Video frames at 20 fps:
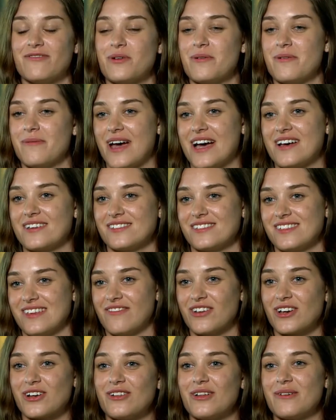from about
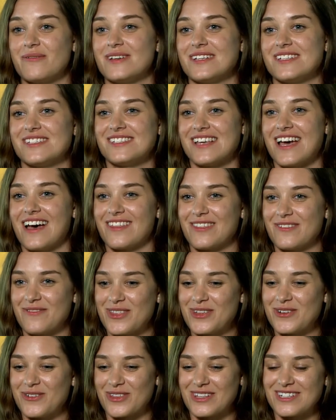7 kilometres south
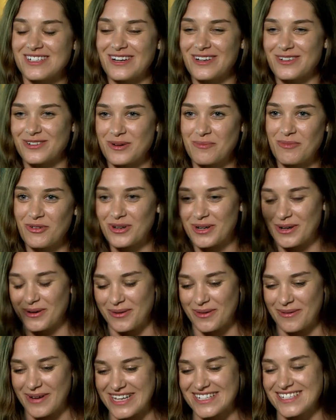of the Northern Territory border
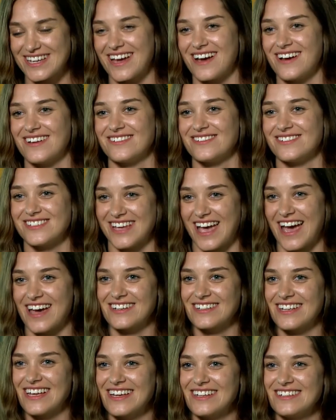all the way down to
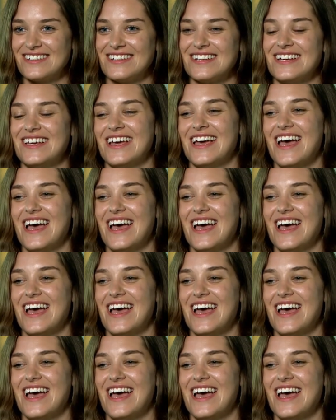Adelaide.